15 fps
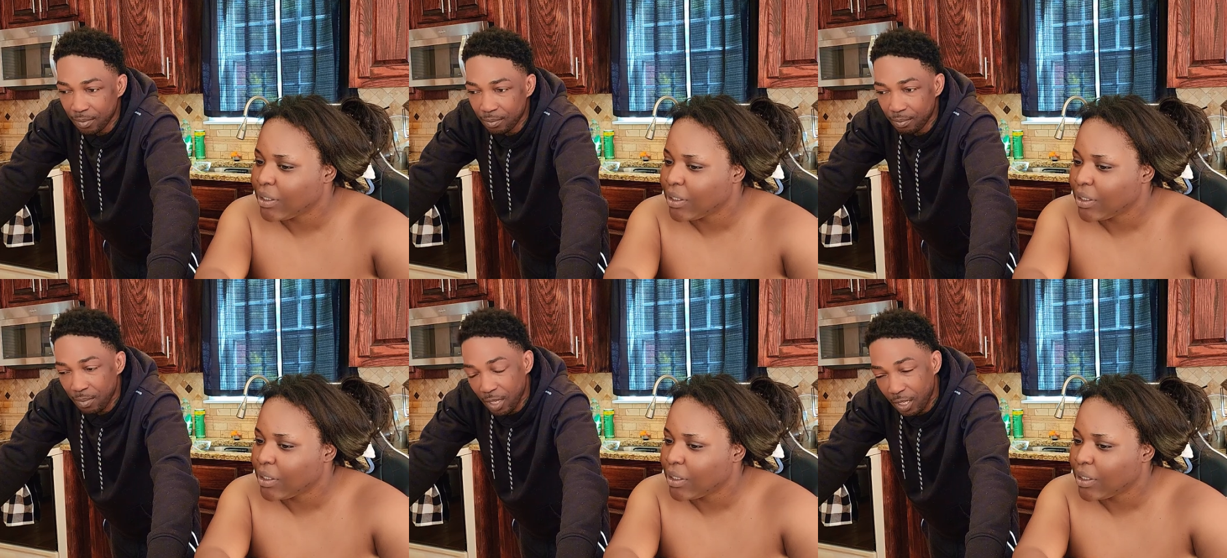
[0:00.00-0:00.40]

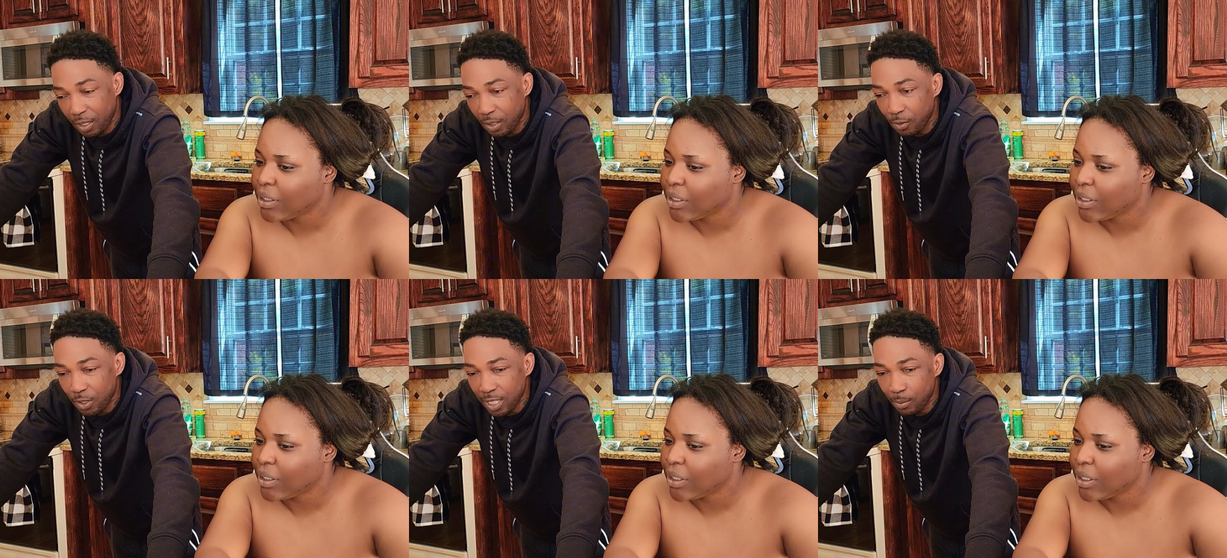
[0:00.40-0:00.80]
Speaker 1: making a
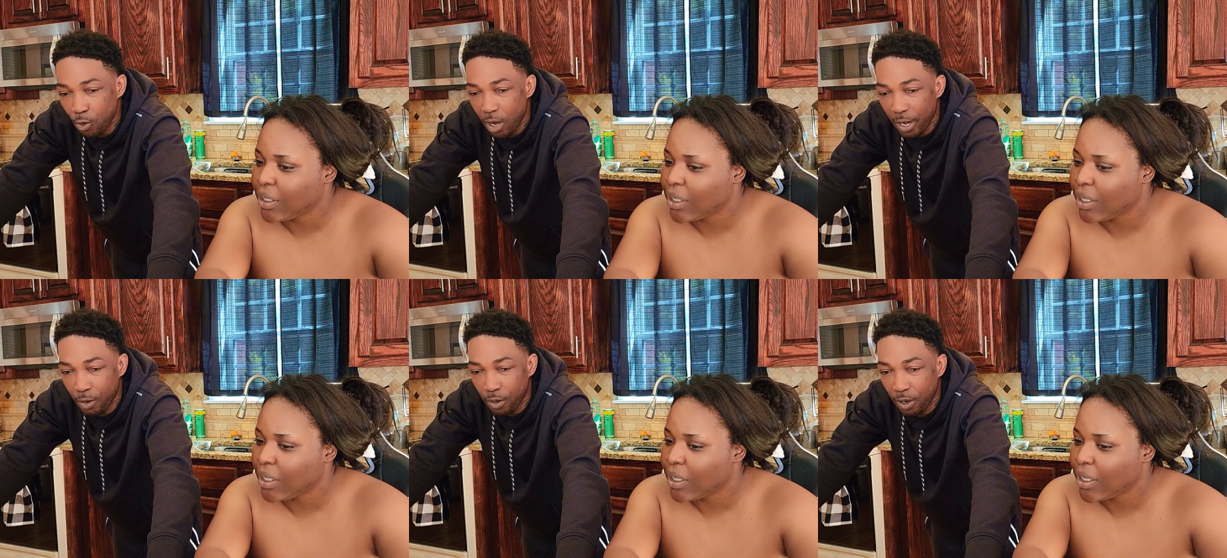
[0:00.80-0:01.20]
noise
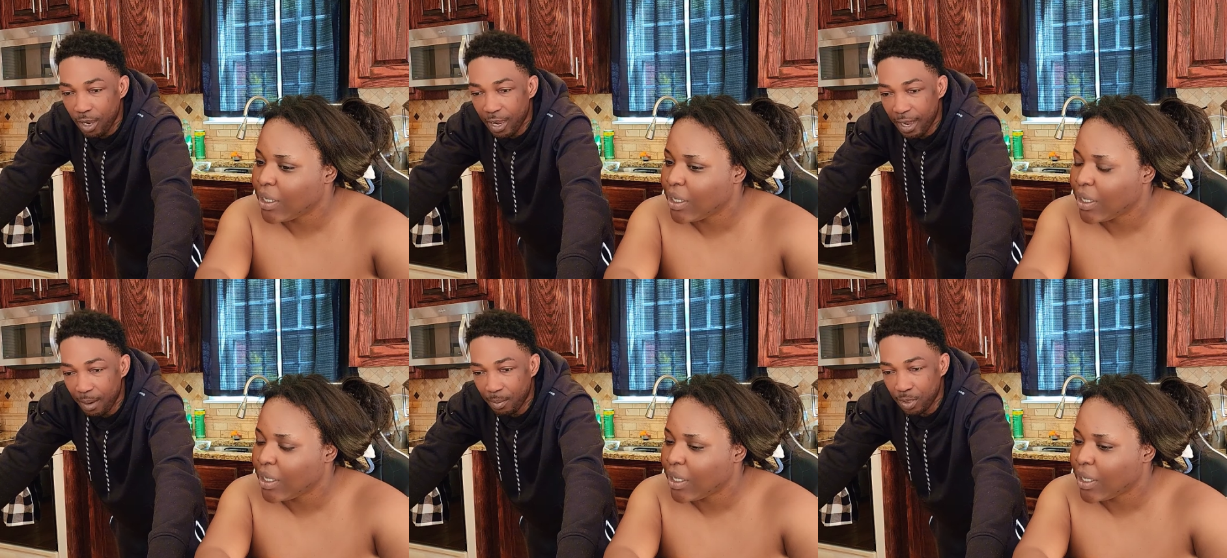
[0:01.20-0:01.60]
about
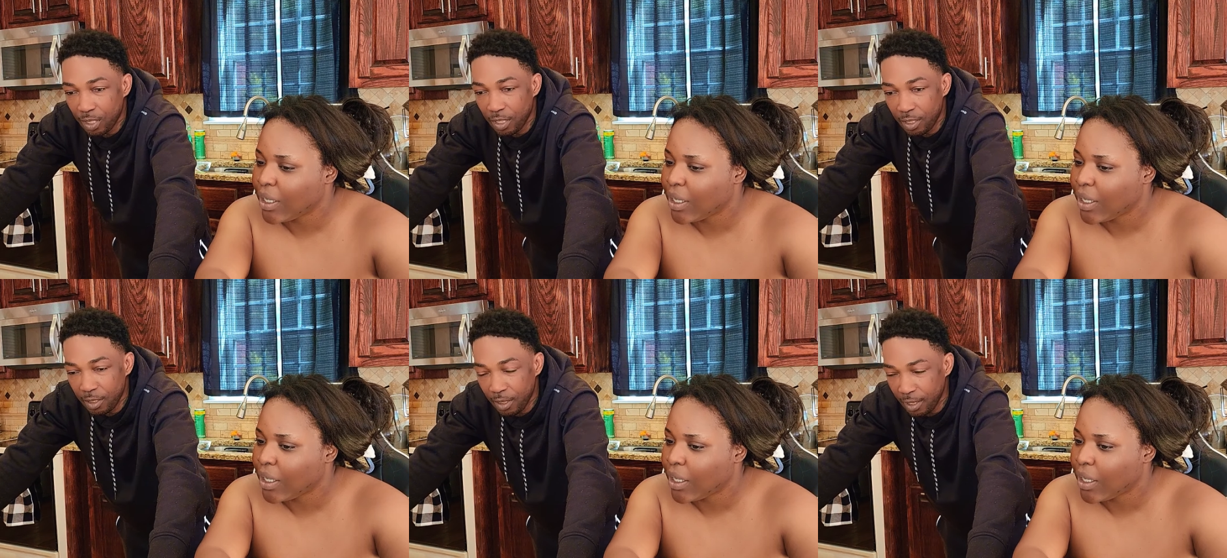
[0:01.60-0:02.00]

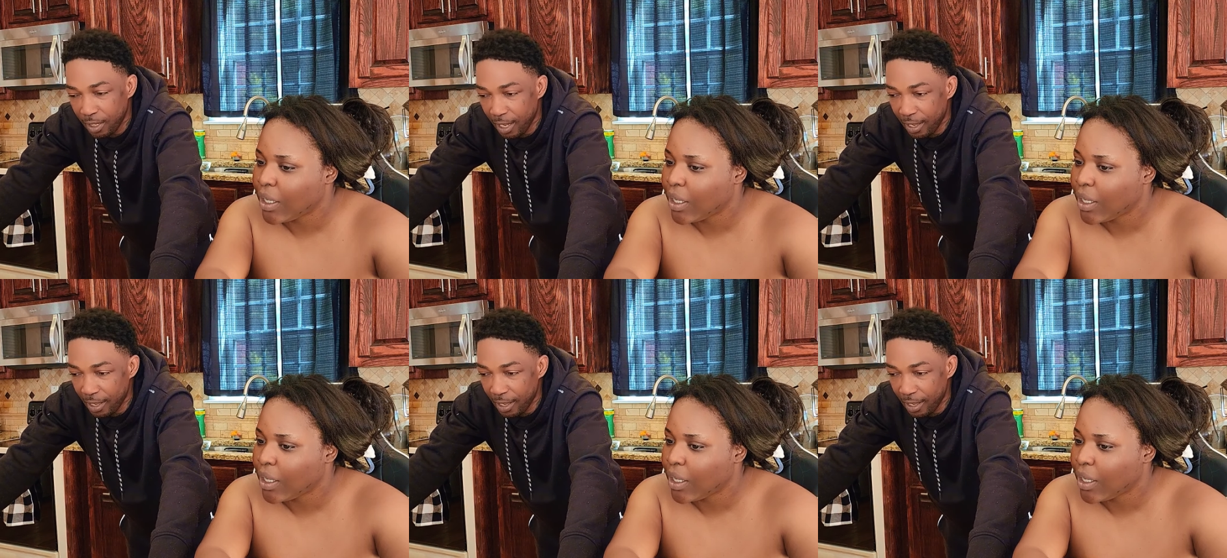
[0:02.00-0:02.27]
um it, it,